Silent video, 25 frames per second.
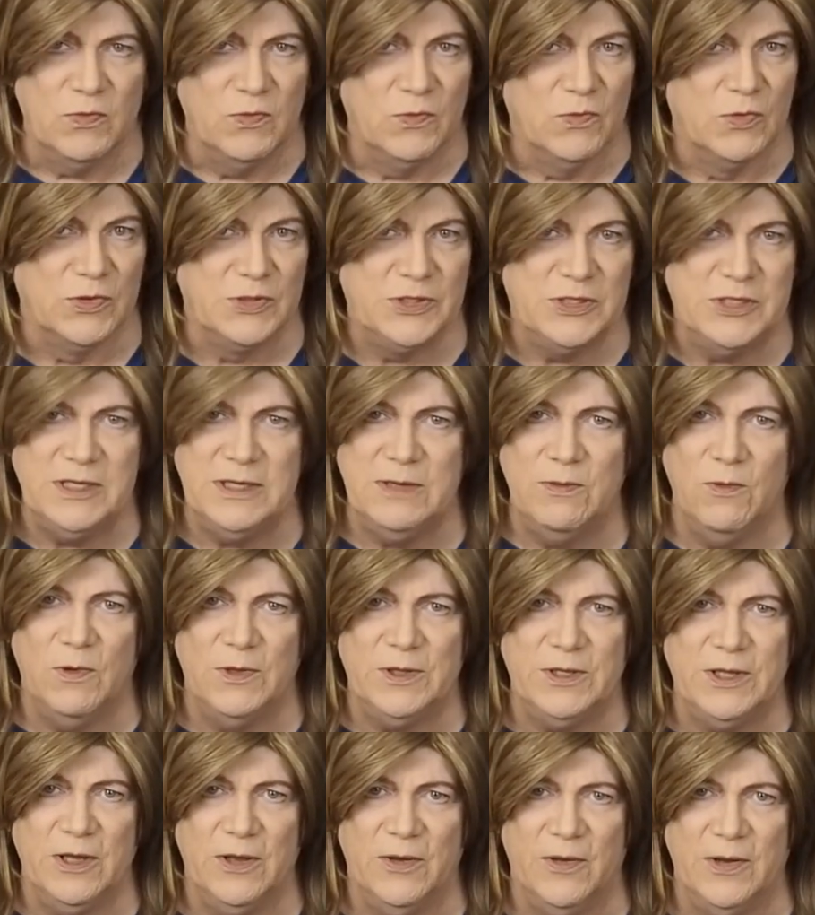We'll see
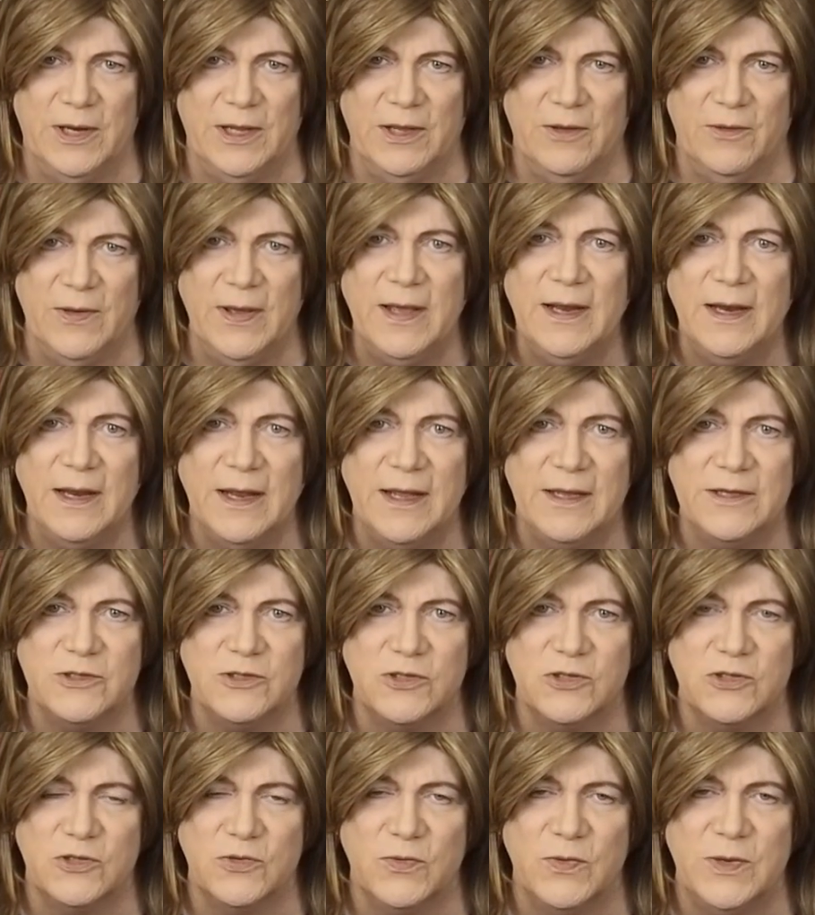what the audio analyzer
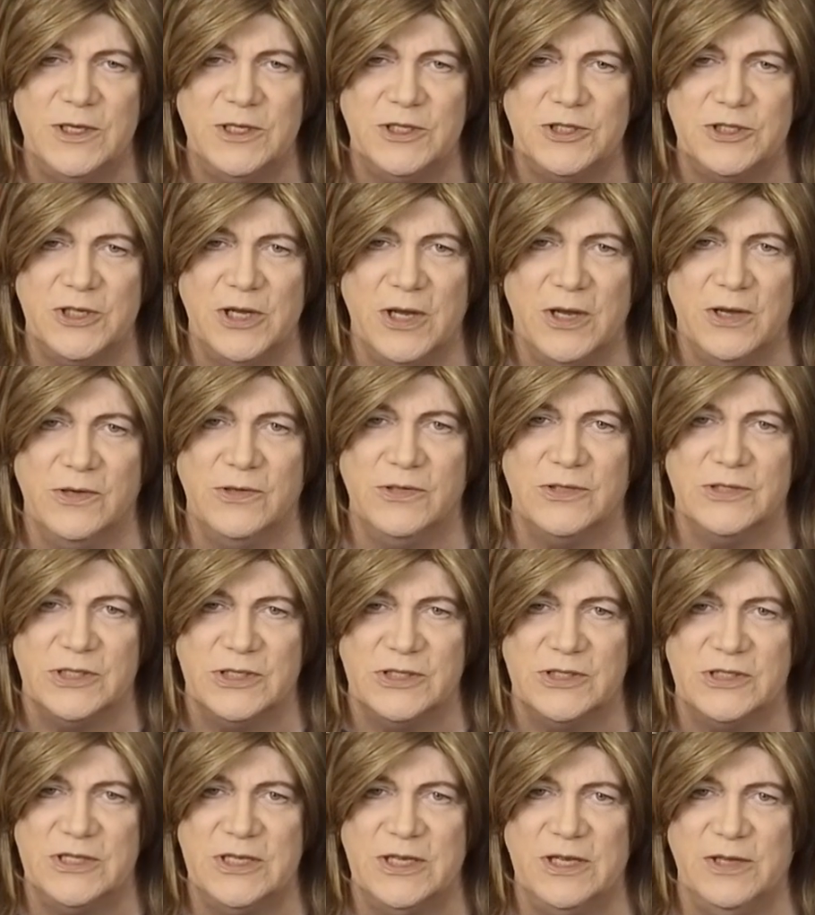suite shows
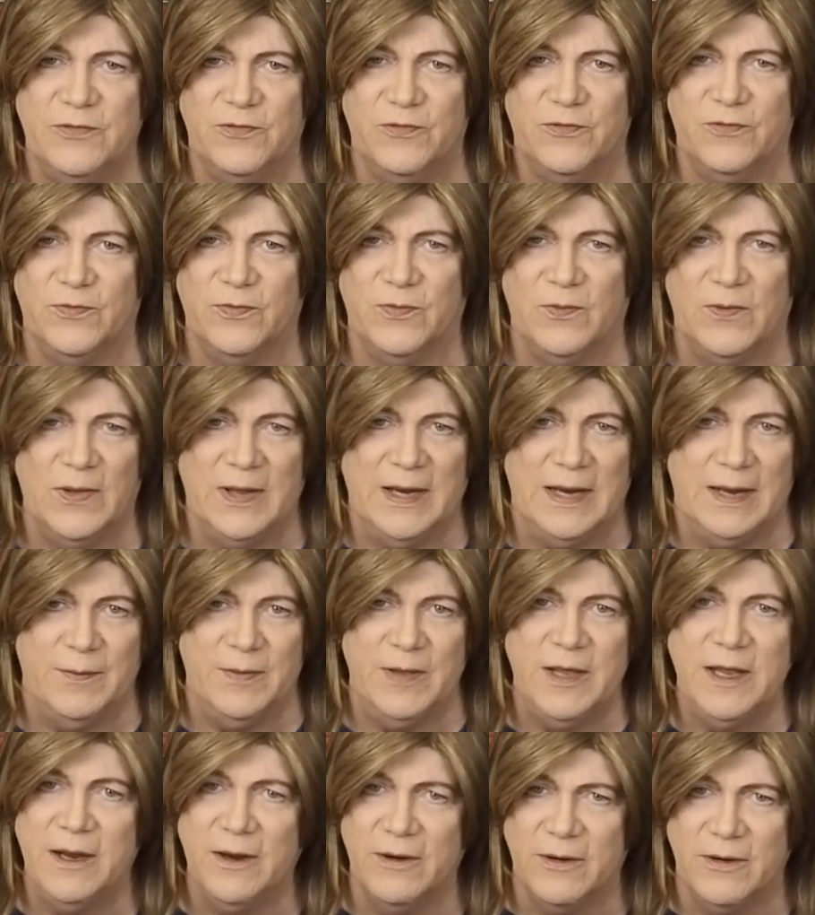and see if what I'm
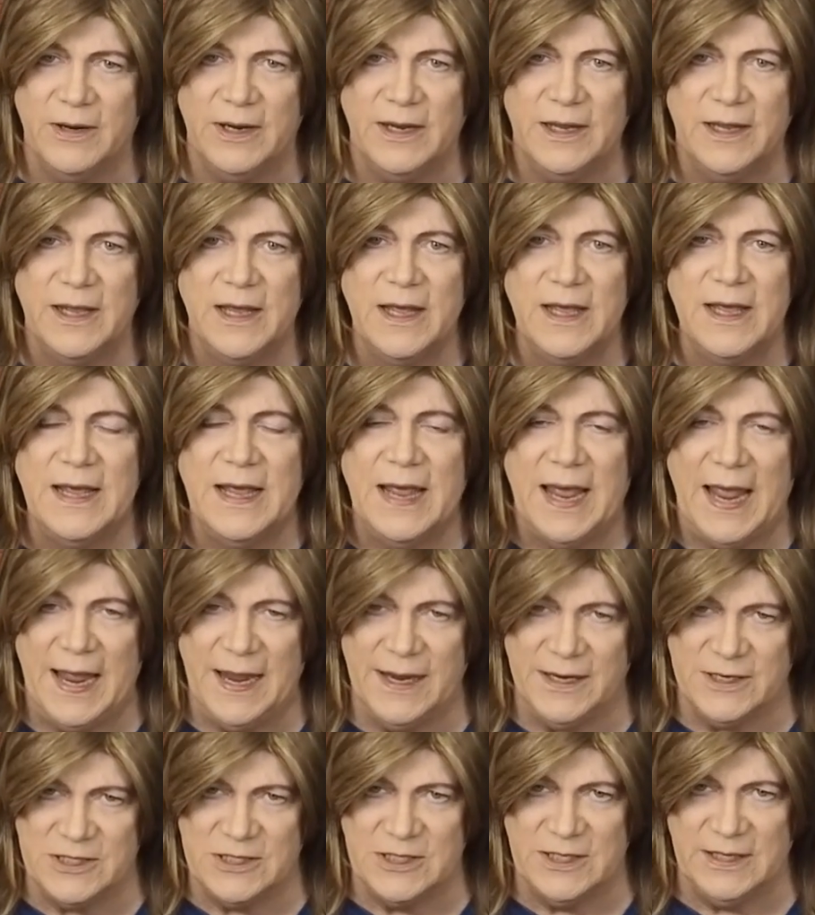hearing
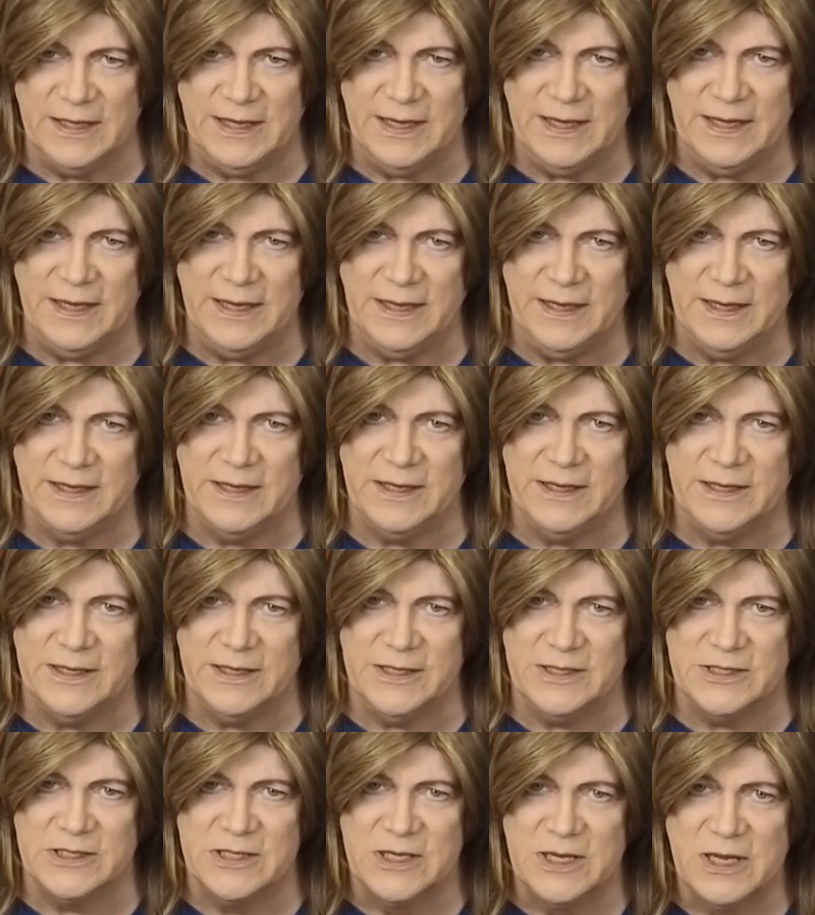actually
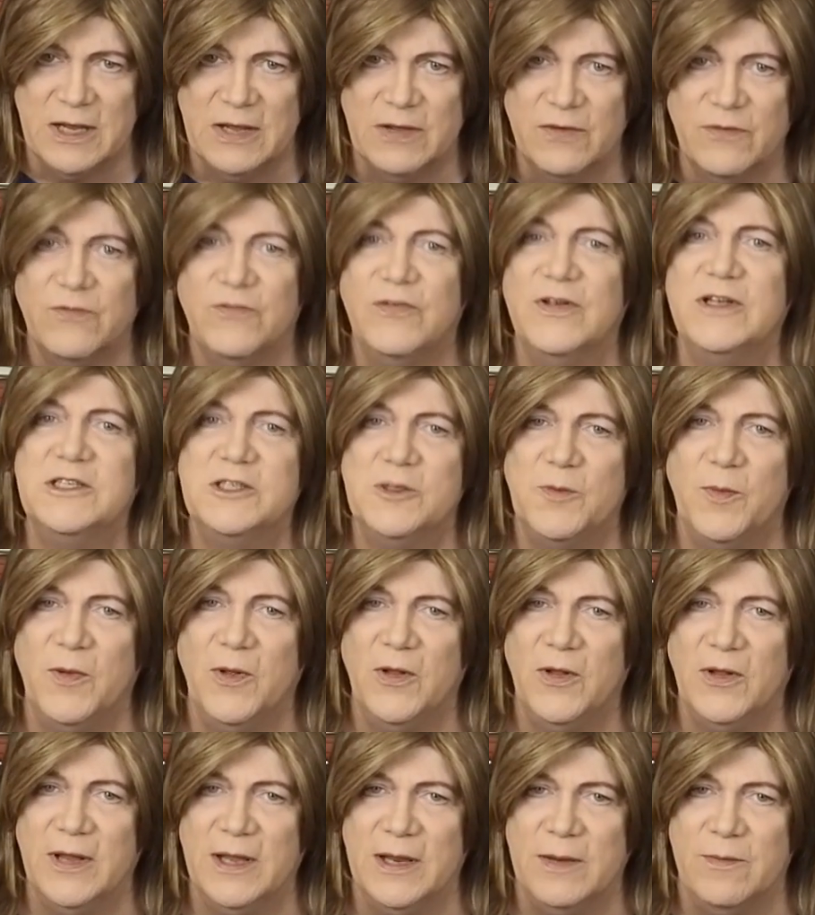is
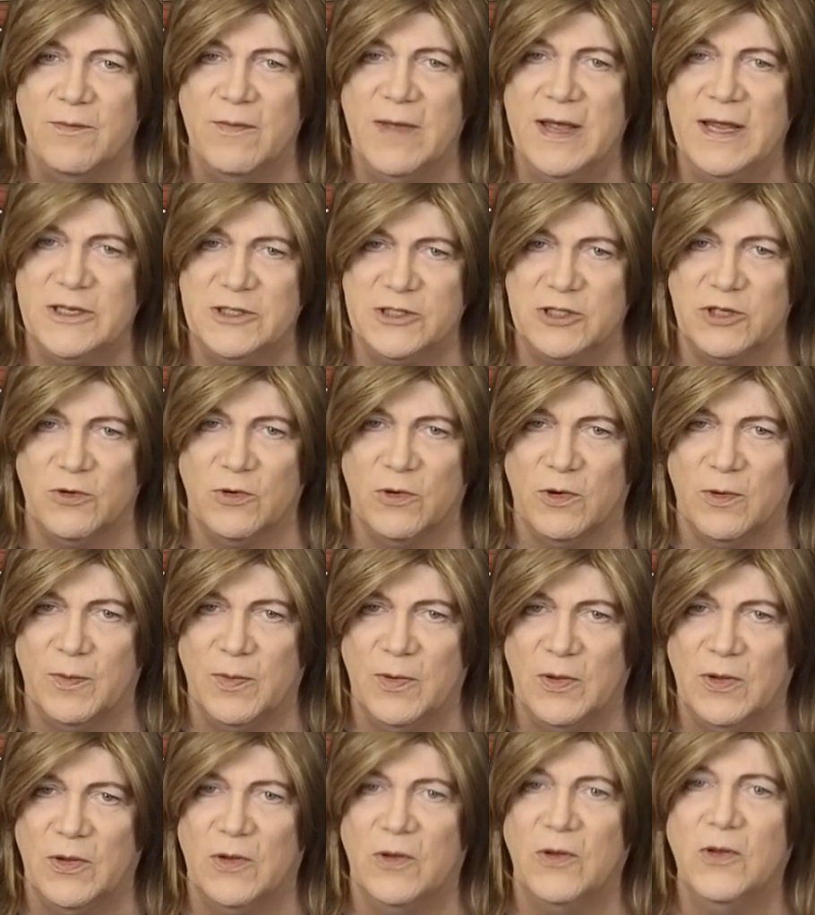visible and
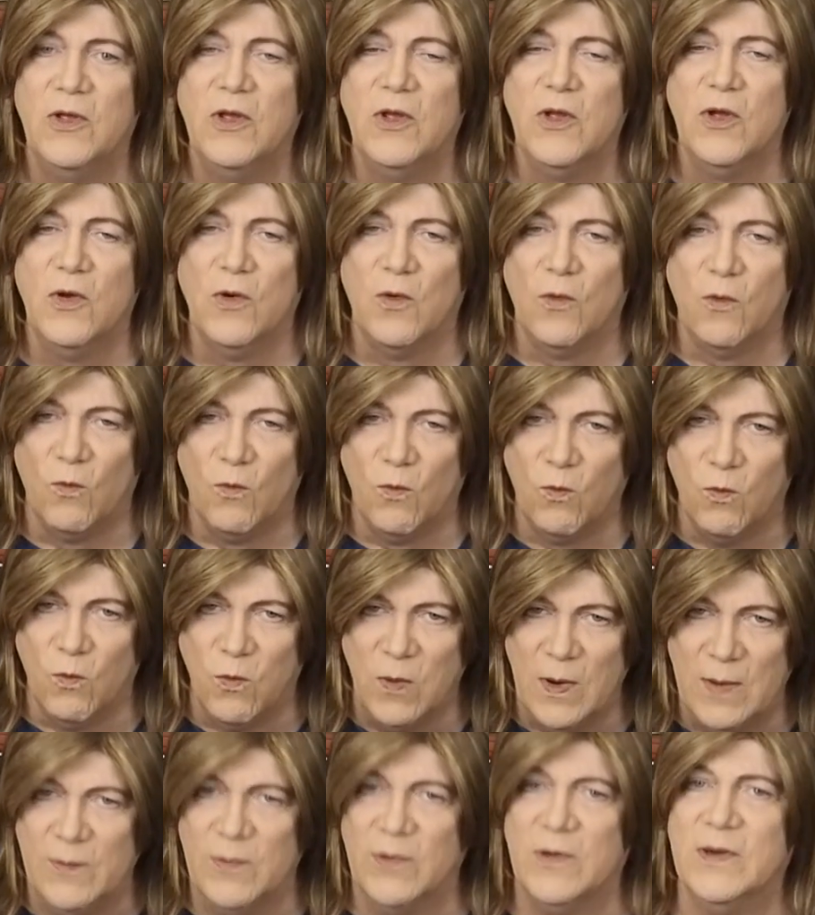measurable
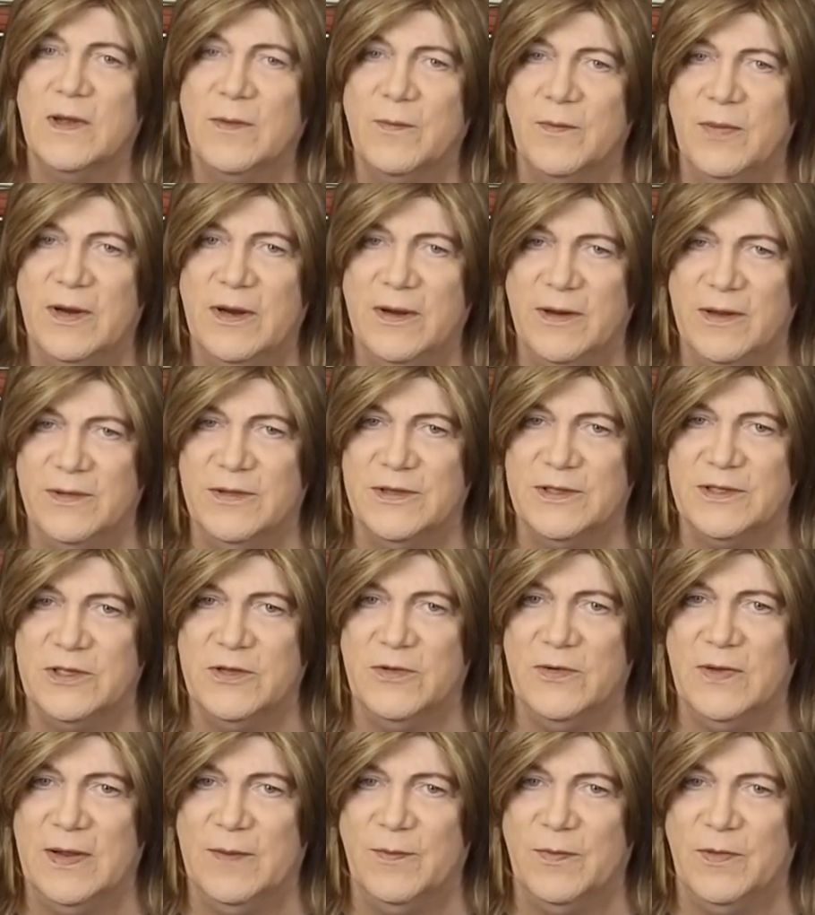when we're comparing the
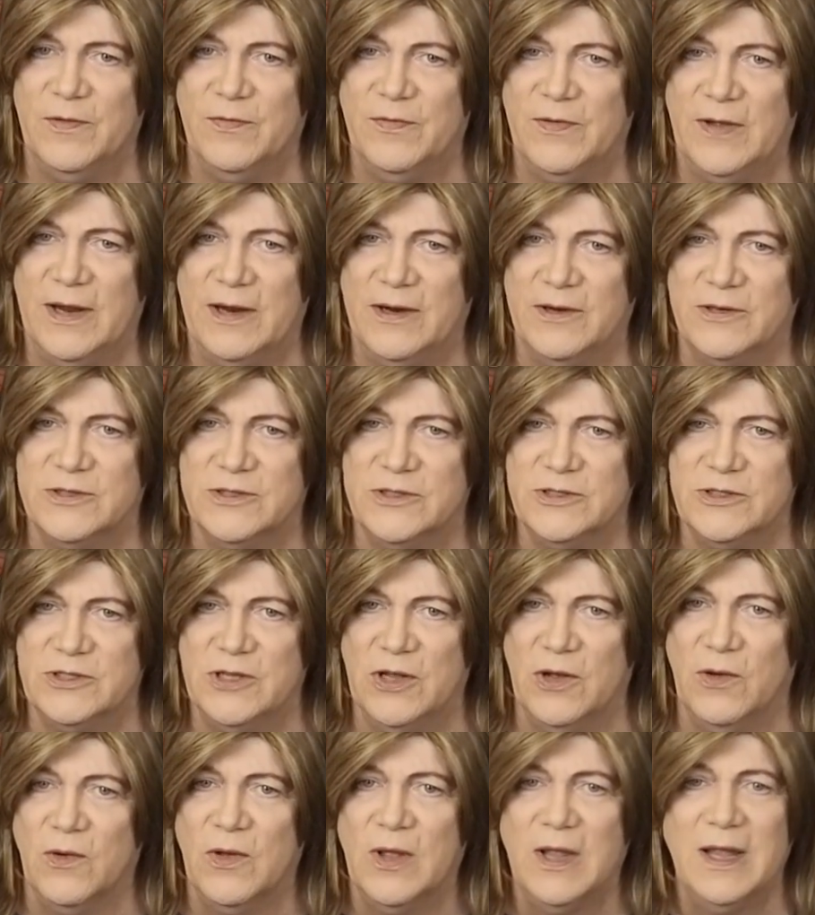two amplifiers.
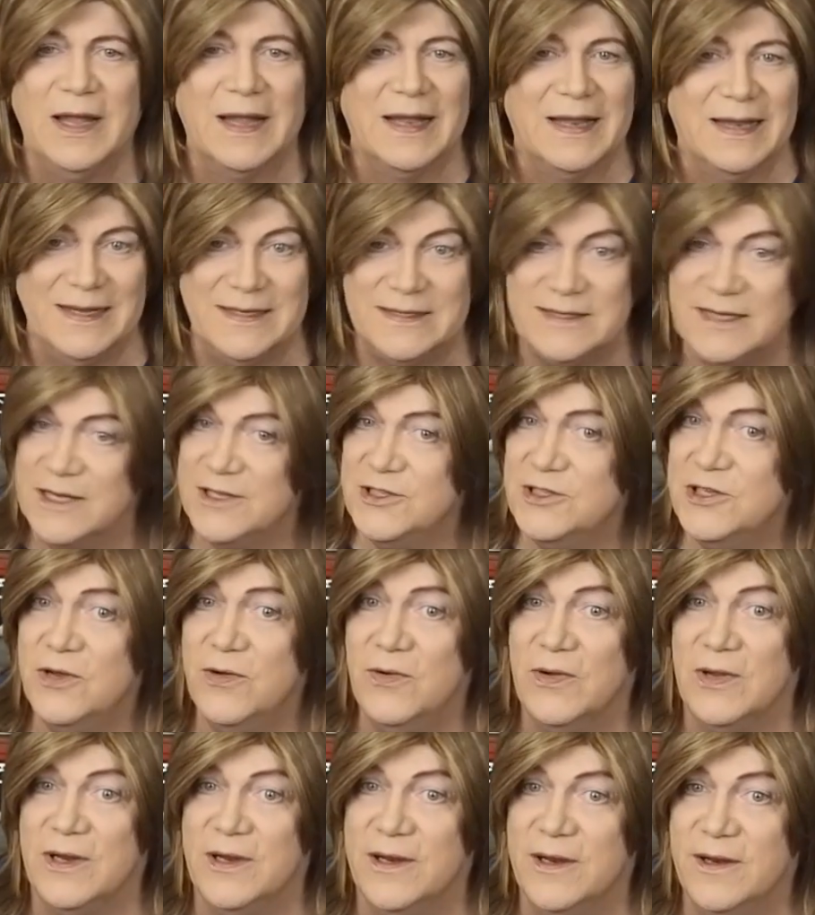So let's get
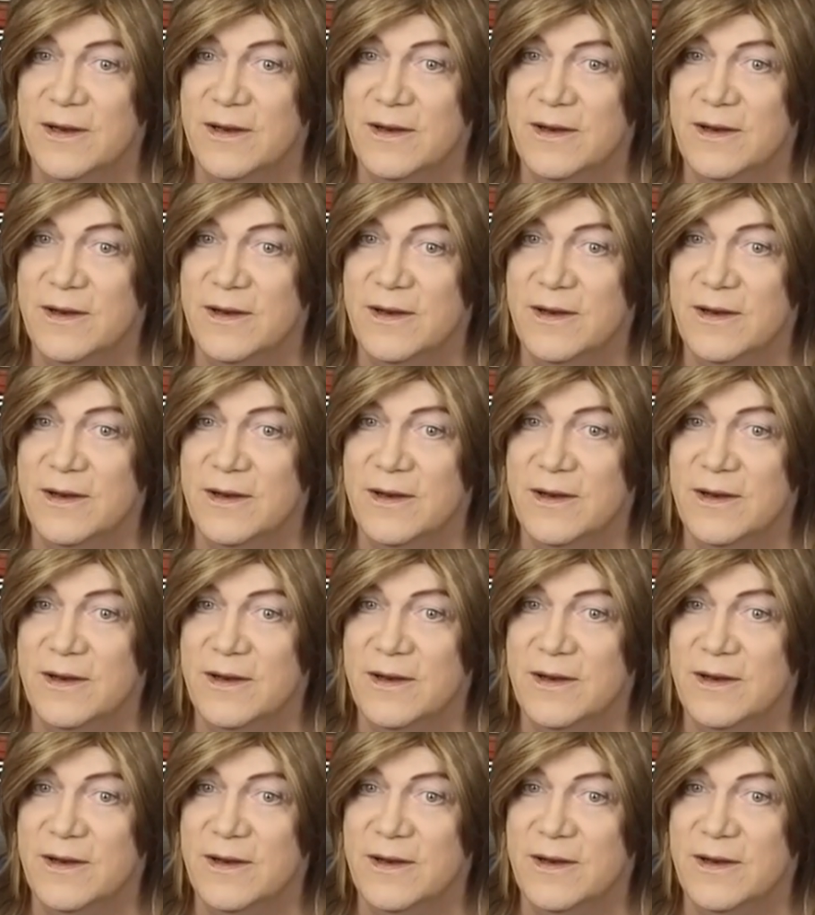to it.